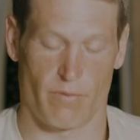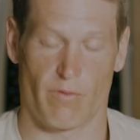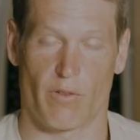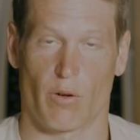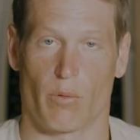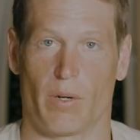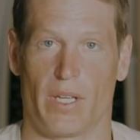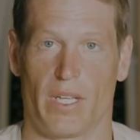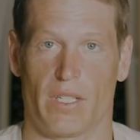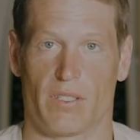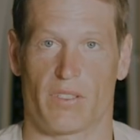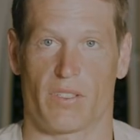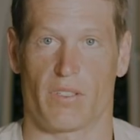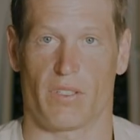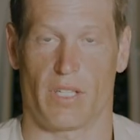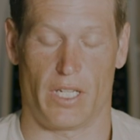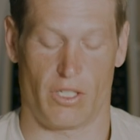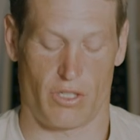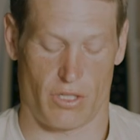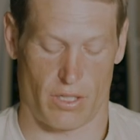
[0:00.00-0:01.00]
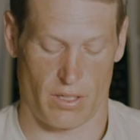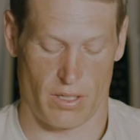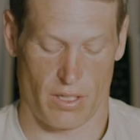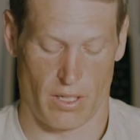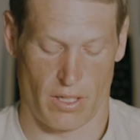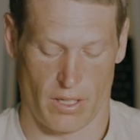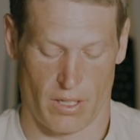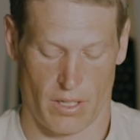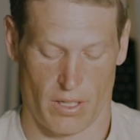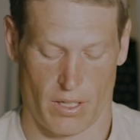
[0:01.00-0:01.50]
for reinstallation.
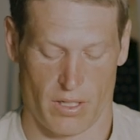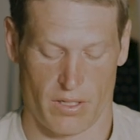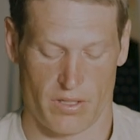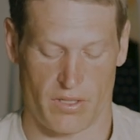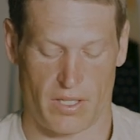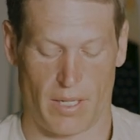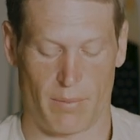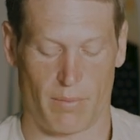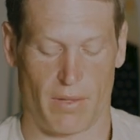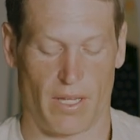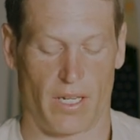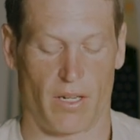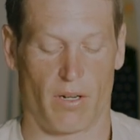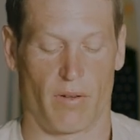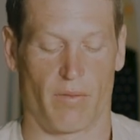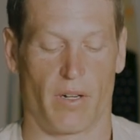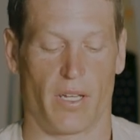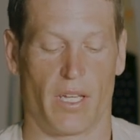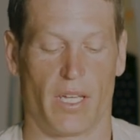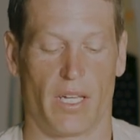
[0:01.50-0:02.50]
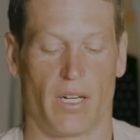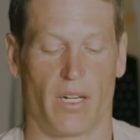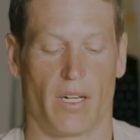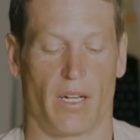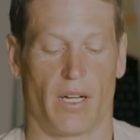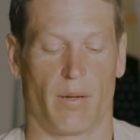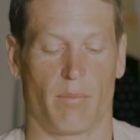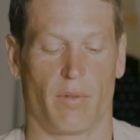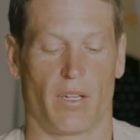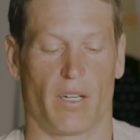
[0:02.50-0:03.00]
Same thing over
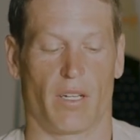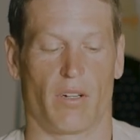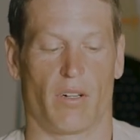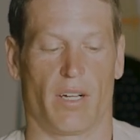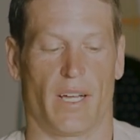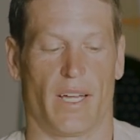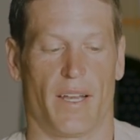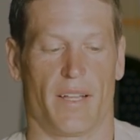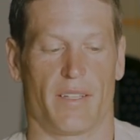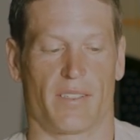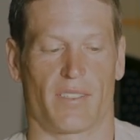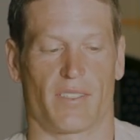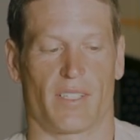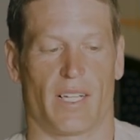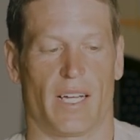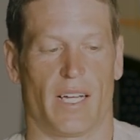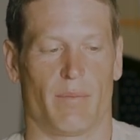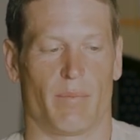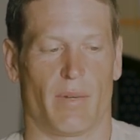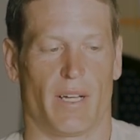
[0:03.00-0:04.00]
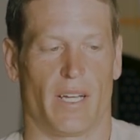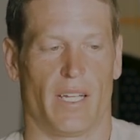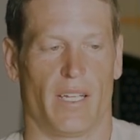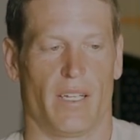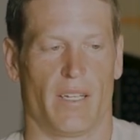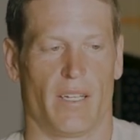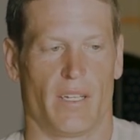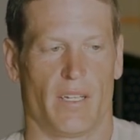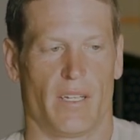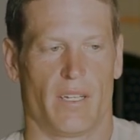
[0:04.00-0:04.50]
here, I'm gonna go ahead and slide my
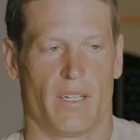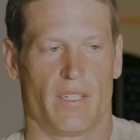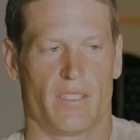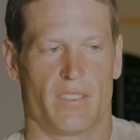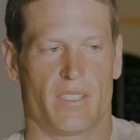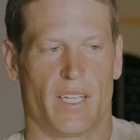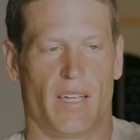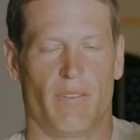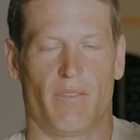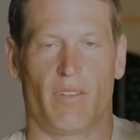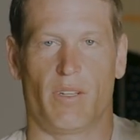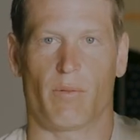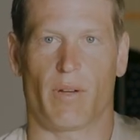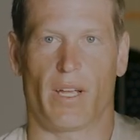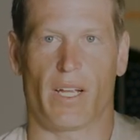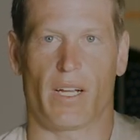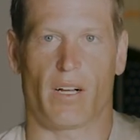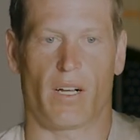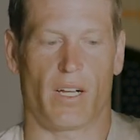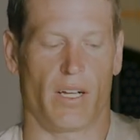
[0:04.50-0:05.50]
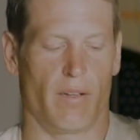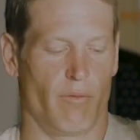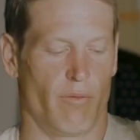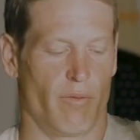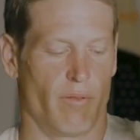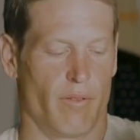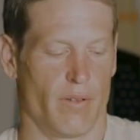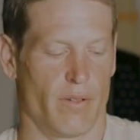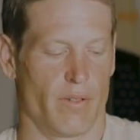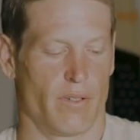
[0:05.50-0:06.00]
safety ring off,
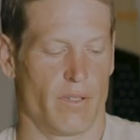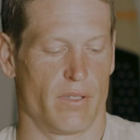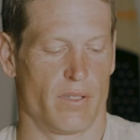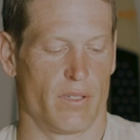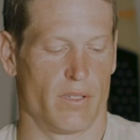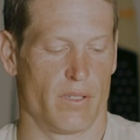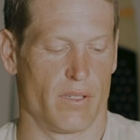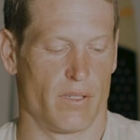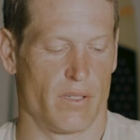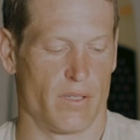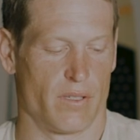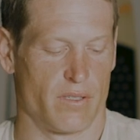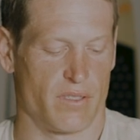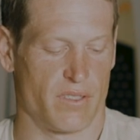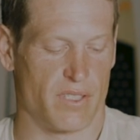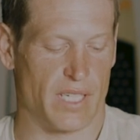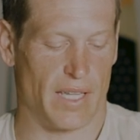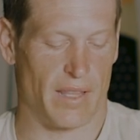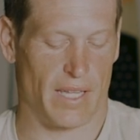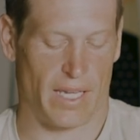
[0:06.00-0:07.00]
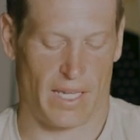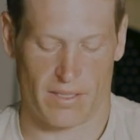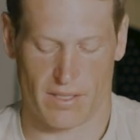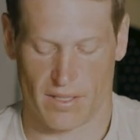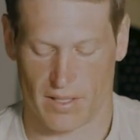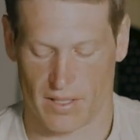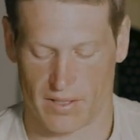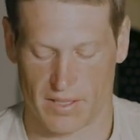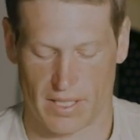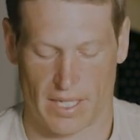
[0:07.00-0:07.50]
set that
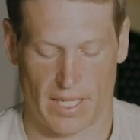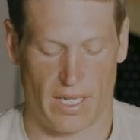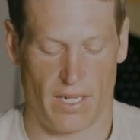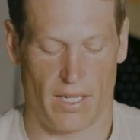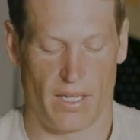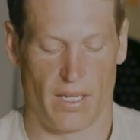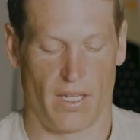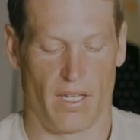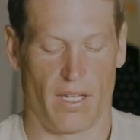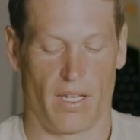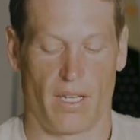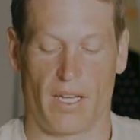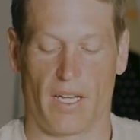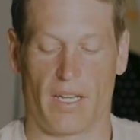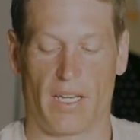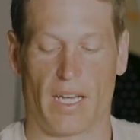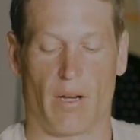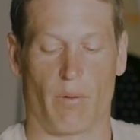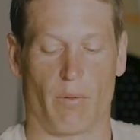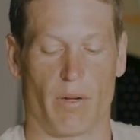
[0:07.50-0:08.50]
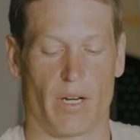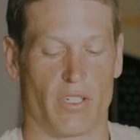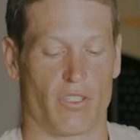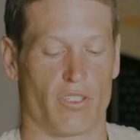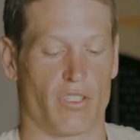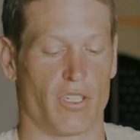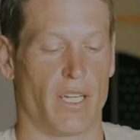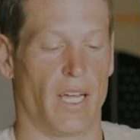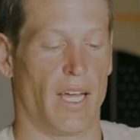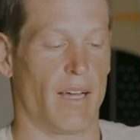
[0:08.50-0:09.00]
to the side, and now what I
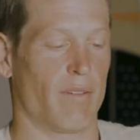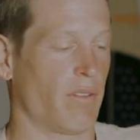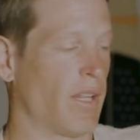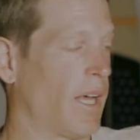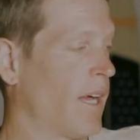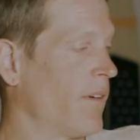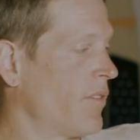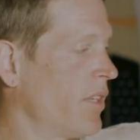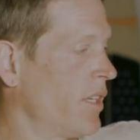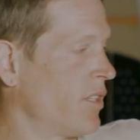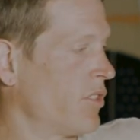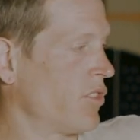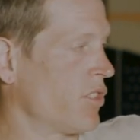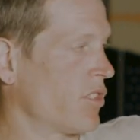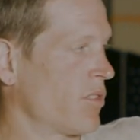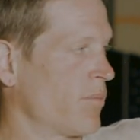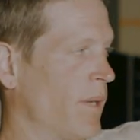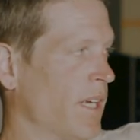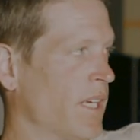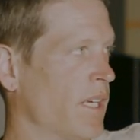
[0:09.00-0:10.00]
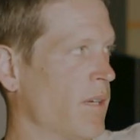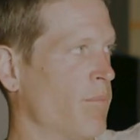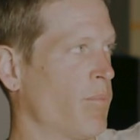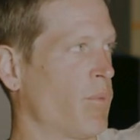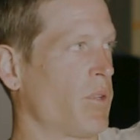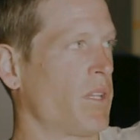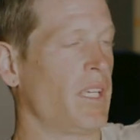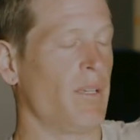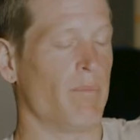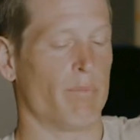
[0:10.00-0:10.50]
should have left is just my
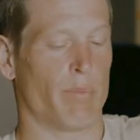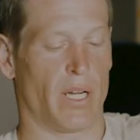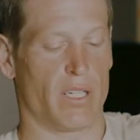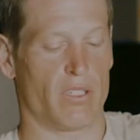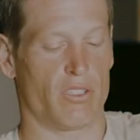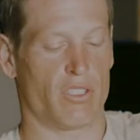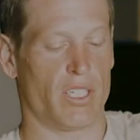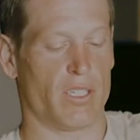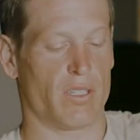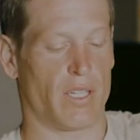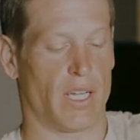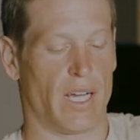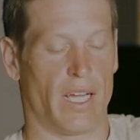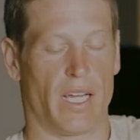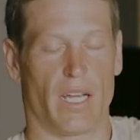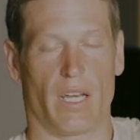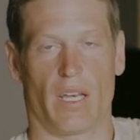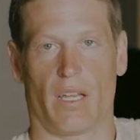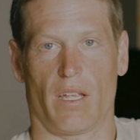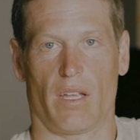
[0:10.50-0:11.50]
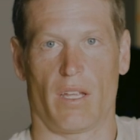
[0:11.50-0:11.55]
complete bungee line.